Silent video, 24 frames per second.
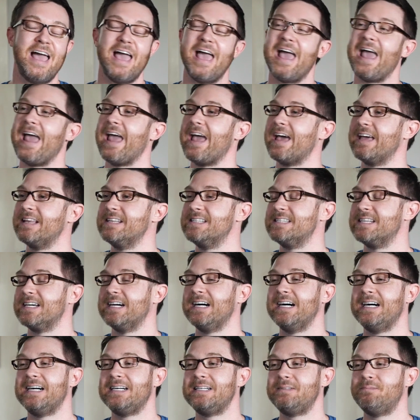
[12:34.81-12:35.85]
And
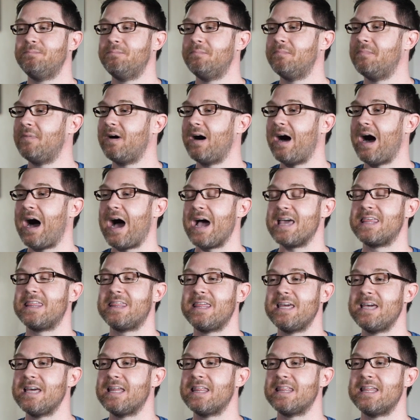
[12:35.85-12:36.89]
I
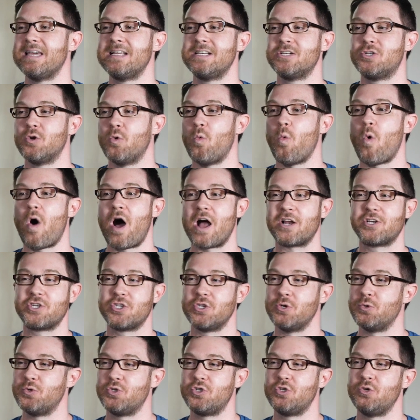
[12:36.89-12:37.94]
think then to watch
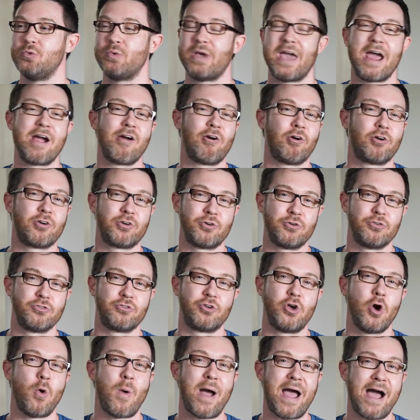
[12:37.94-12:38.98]
those two characters
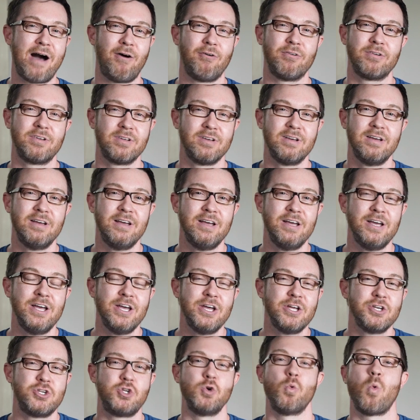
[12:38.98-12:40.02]
go out,
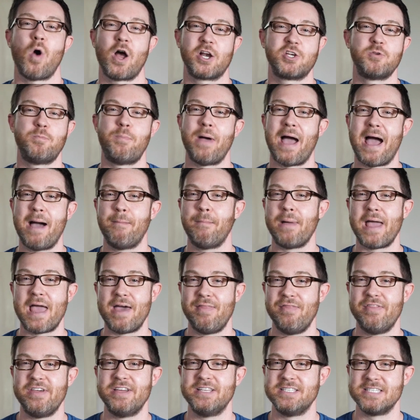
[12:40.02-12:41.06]
to watch
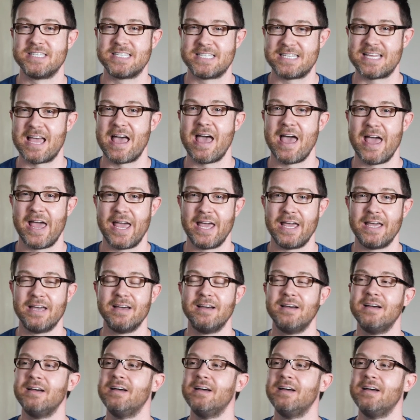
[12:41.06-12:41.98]
Batman then say,